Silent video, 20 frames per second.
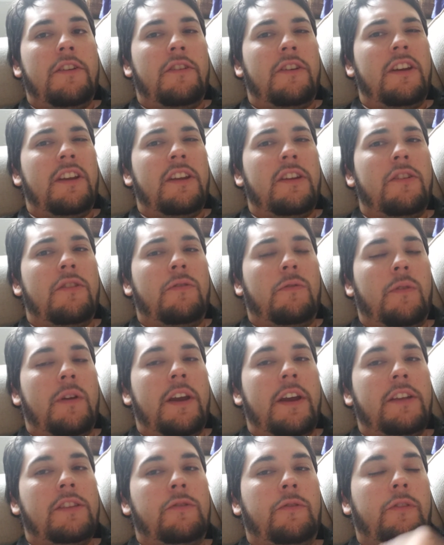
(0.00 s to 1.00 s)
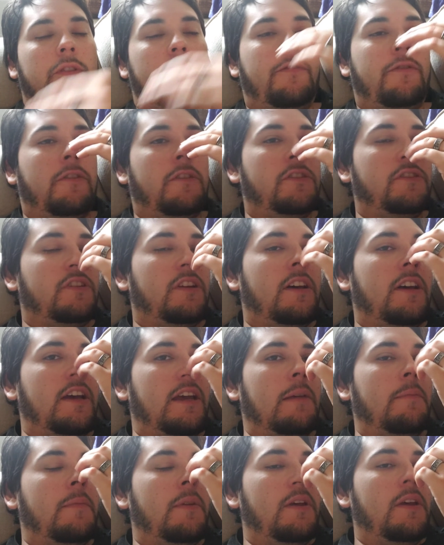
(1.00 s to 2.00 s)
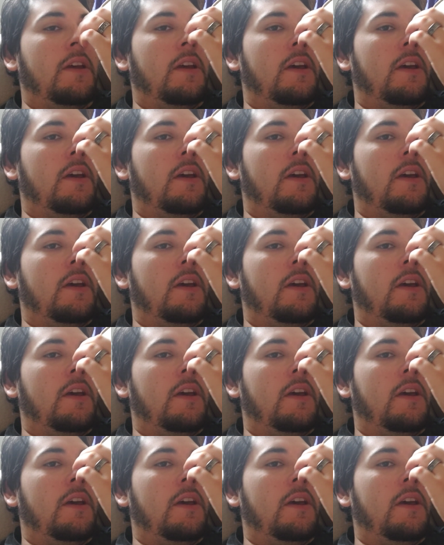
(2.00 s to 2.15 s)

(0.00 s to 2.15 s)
You're getting grades for the first time.